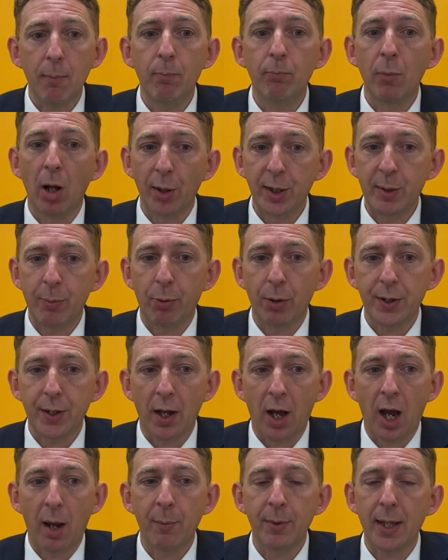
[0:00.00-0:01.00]
multiple
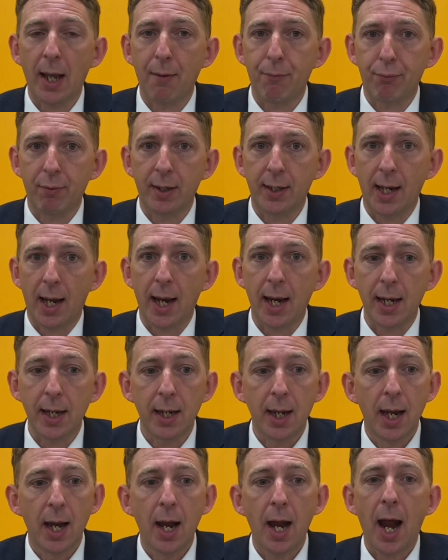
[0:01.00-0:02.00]
times every day,
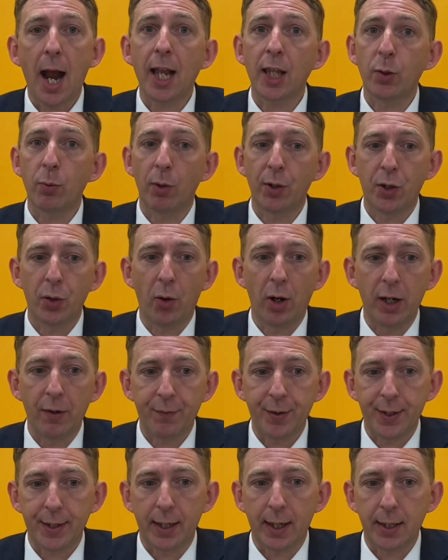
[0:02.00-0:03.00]
as will toilet
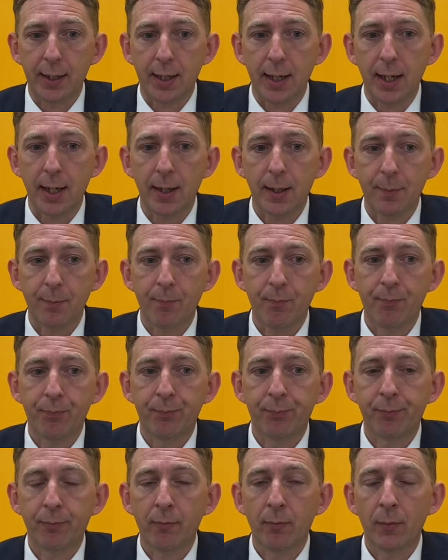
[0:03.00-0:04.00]
facilities.
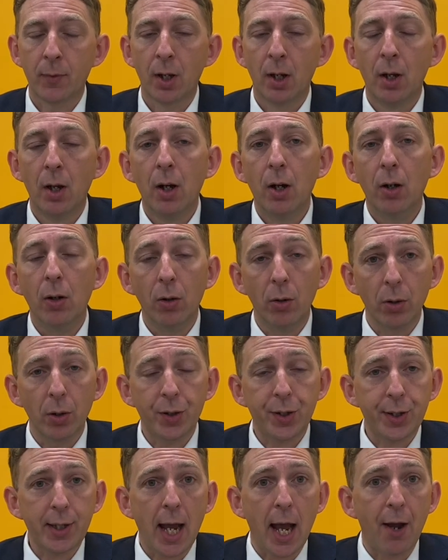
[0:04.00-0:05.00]
All
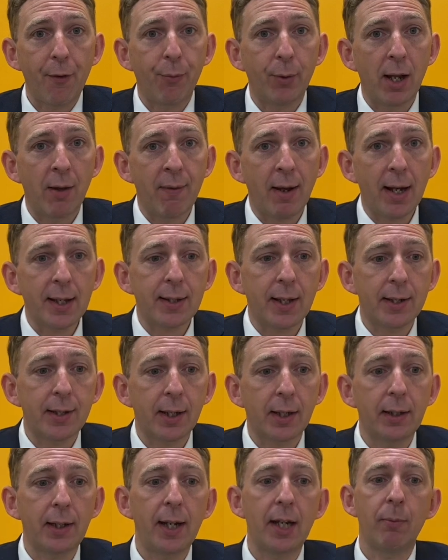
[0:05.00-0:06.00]
staff will have access to
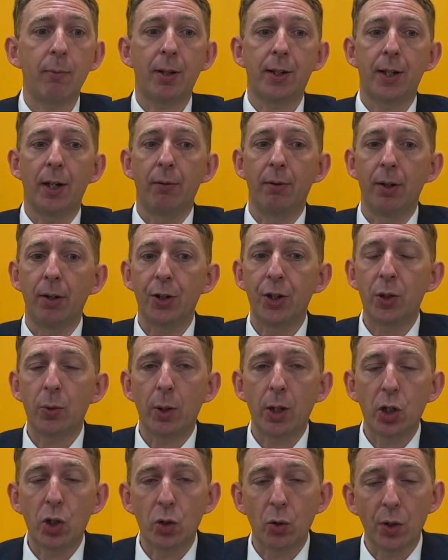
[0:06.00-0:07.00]
cleaning materials to
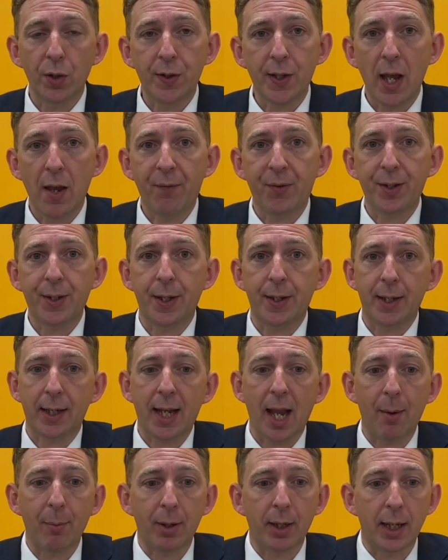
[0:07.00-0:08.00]
ensure surfaces are
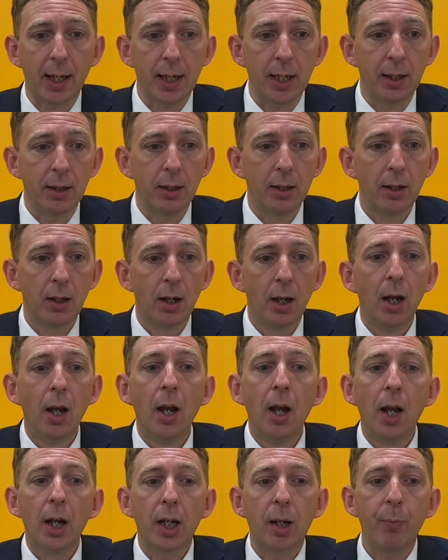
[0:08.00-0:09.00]
kept clean.
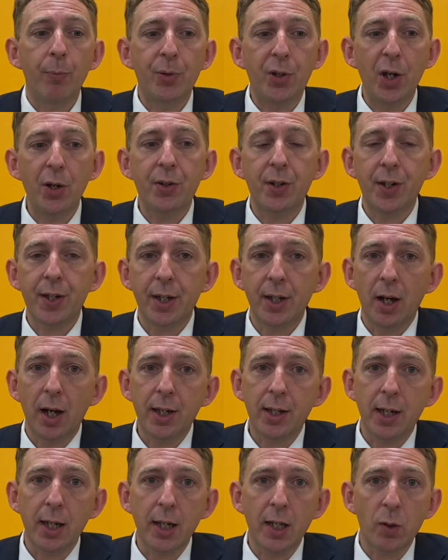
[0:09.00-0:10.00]
Computers in
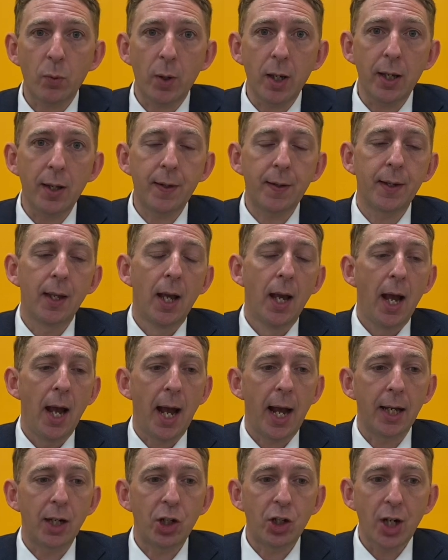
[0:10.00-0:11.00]
IT suites
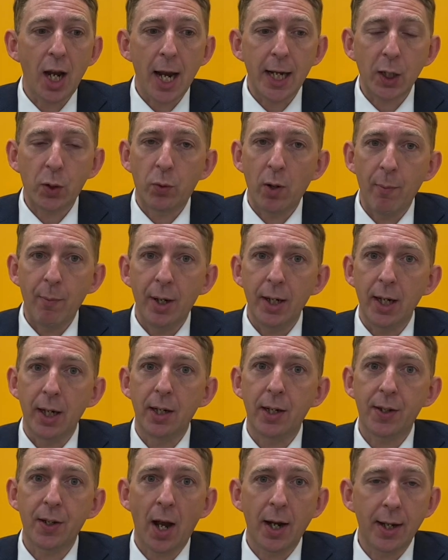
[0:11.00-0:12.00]
and shared equipment in
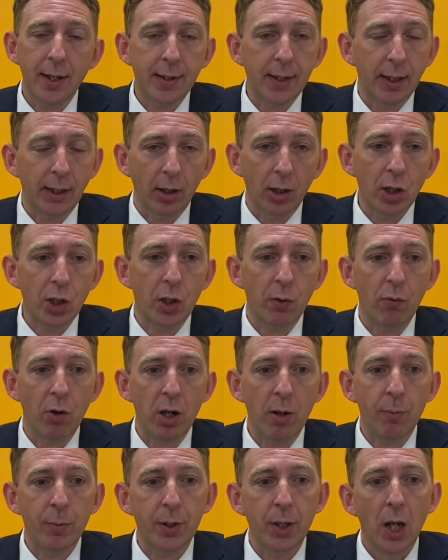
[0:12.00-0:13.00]
design and technology
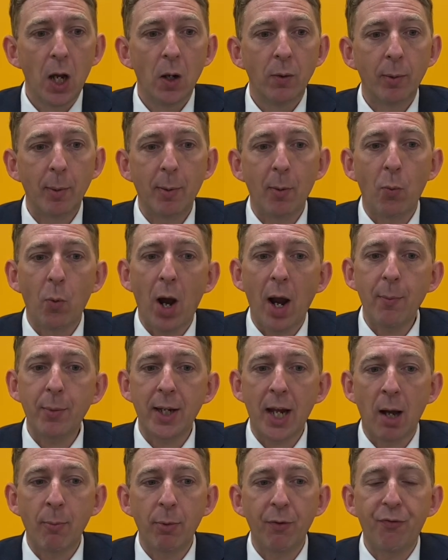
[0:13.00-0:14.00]
rooms will be wiped
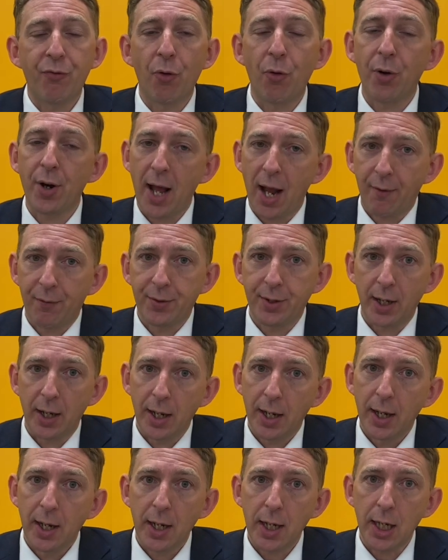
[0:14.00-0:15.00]
down before and
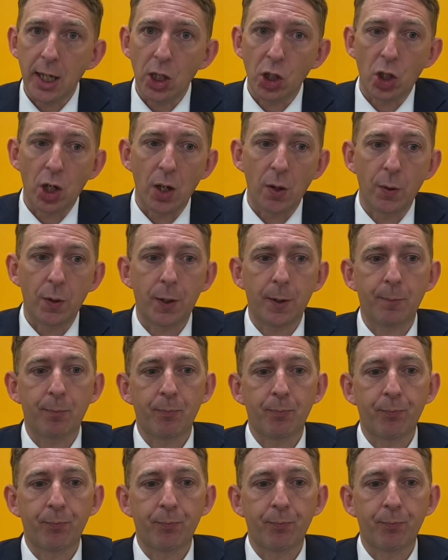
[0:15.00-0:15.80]
after each use.